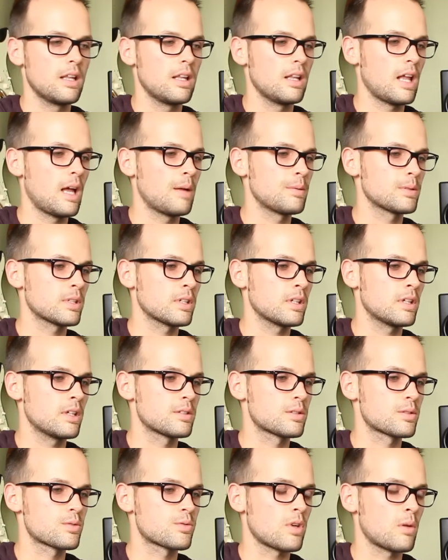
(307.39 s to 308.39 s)
I'm just gonna
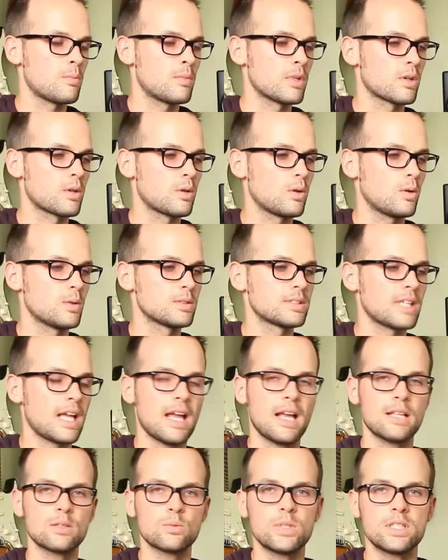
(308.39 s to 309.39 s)
strum the chords
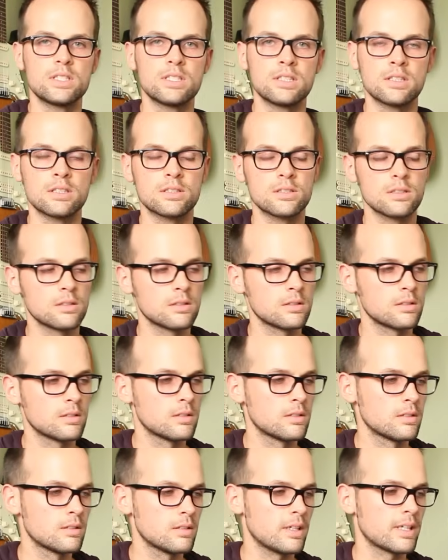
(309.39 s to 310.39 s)
as we sing the
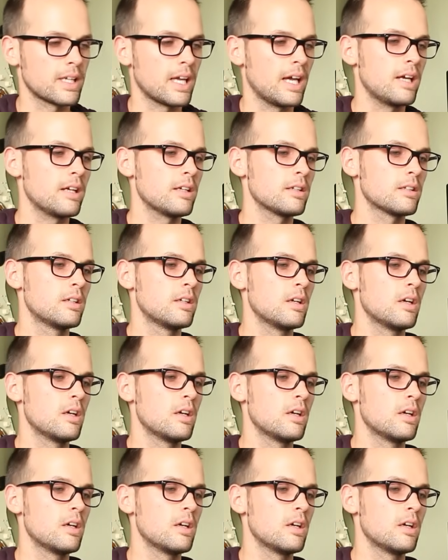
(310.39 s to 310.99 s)
song, okay?